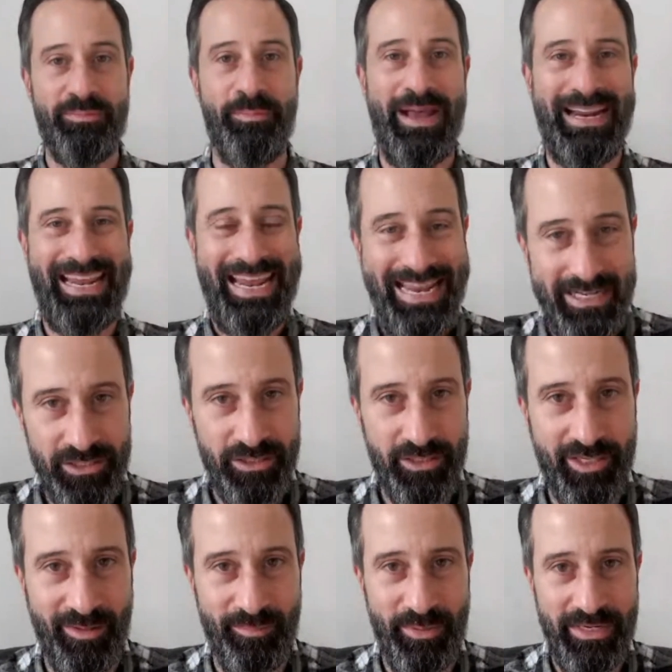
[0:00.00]
back into the
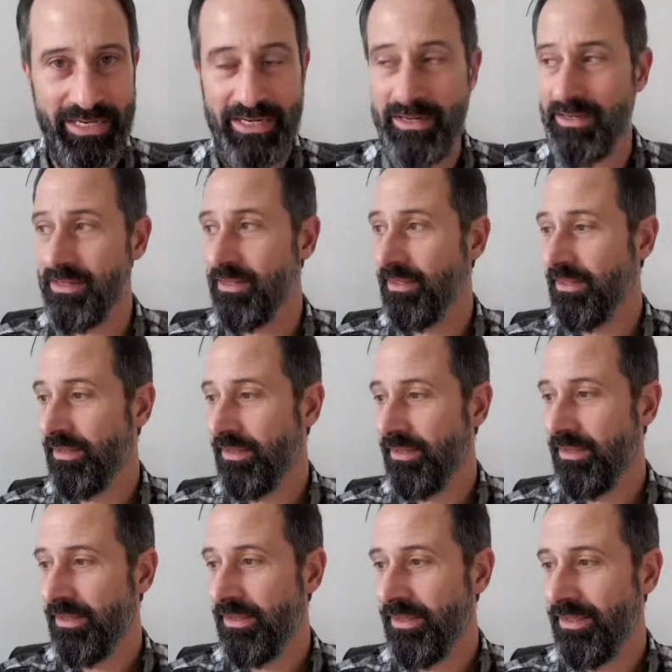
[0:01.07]
company.
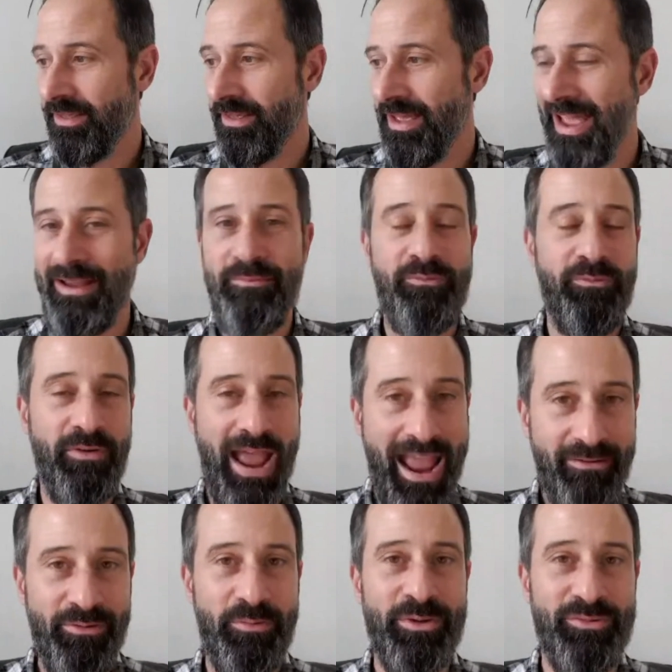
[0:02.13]

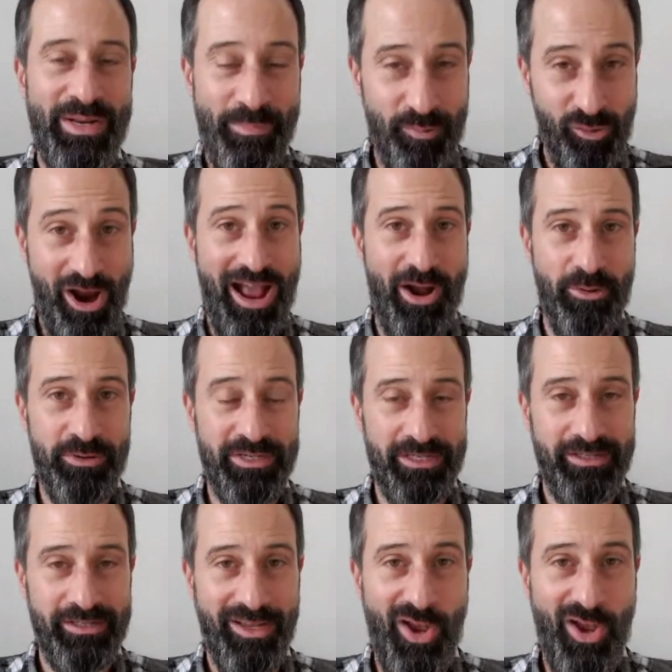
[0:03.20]
Everyone was really proud
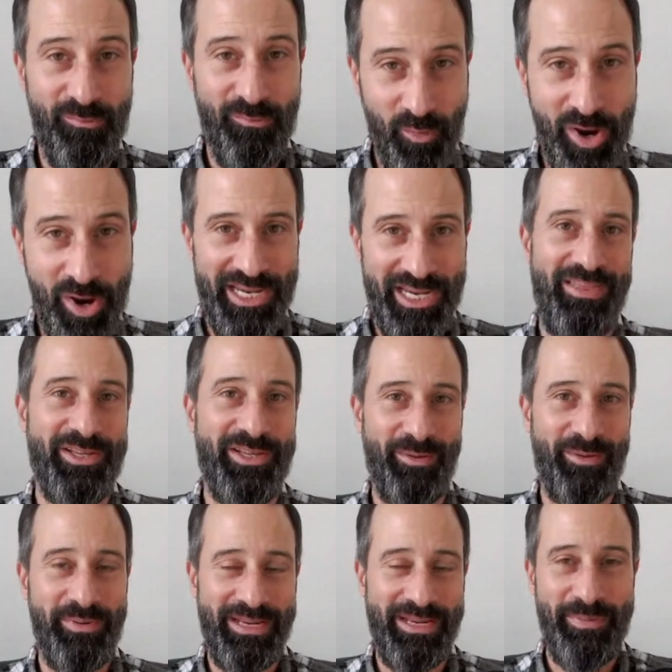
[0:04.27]
of working in this
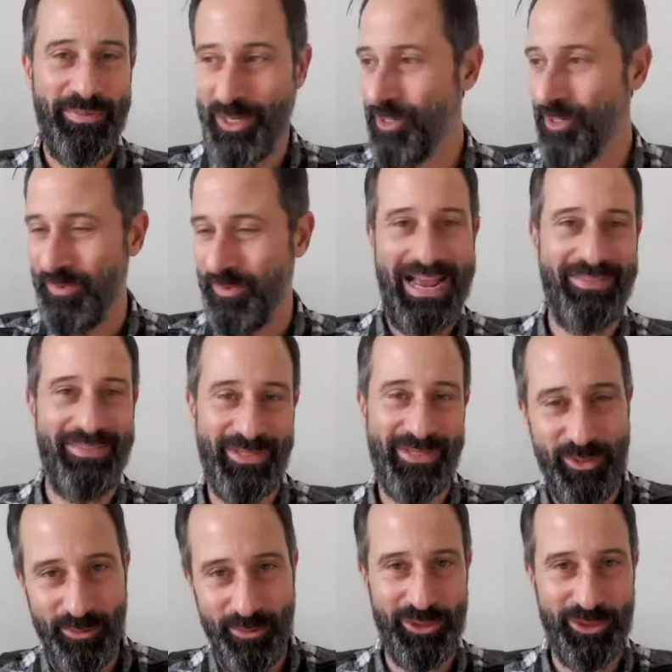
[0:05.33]
company because we had this
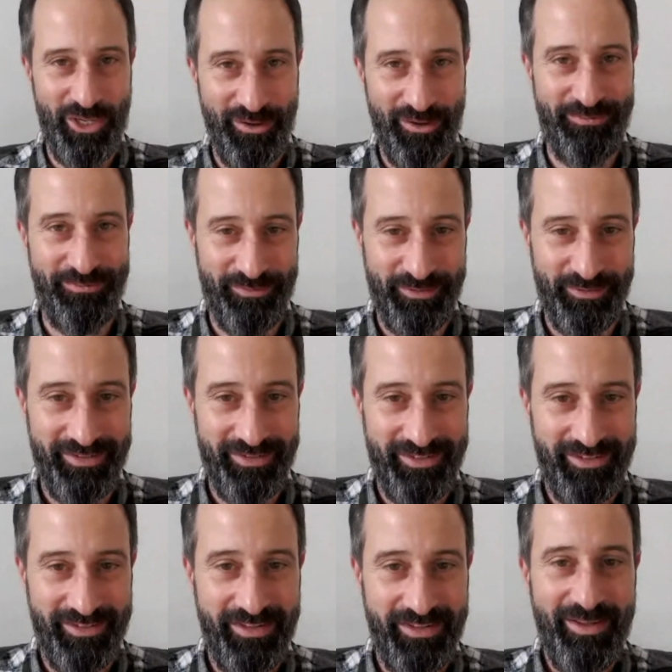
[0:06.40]
cool stuff,
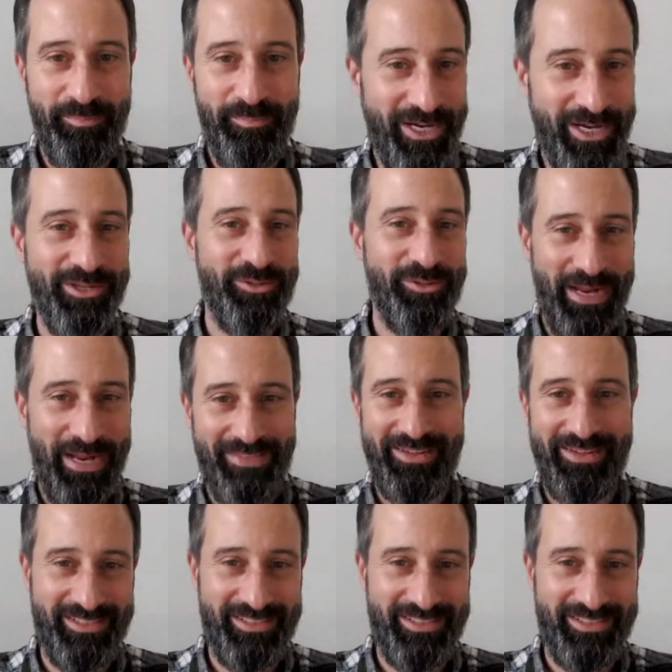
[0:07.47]
because we had this